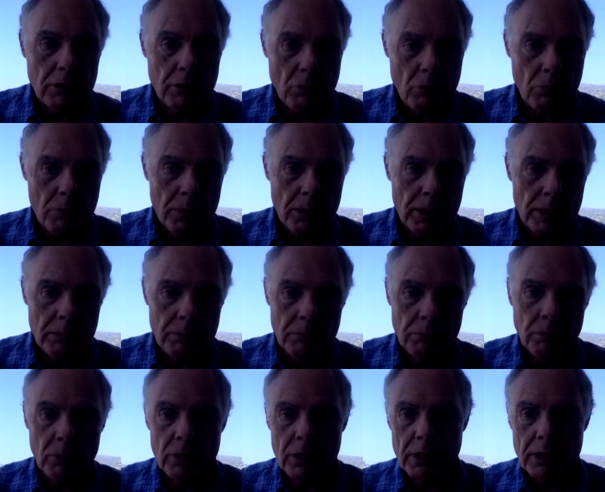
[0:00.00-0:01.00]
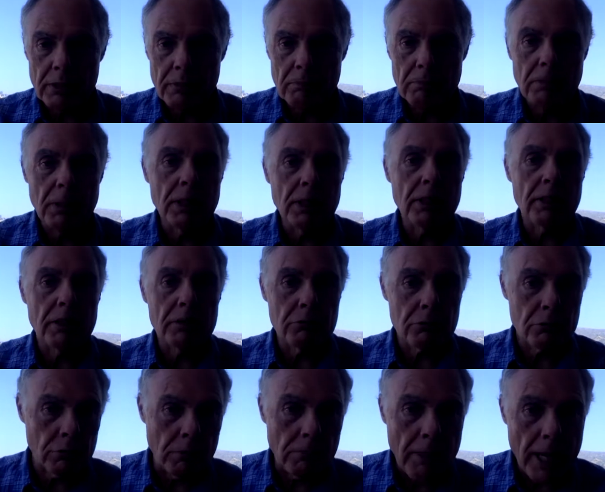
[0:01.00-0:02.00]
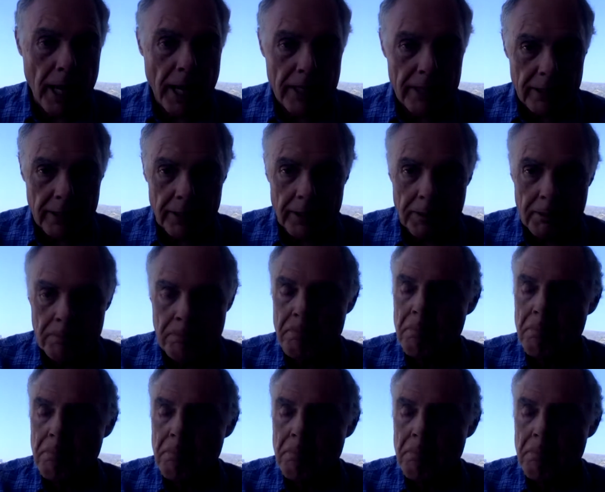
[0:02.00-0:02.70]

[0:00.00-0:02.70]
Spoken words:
as being pretty big and dramatic.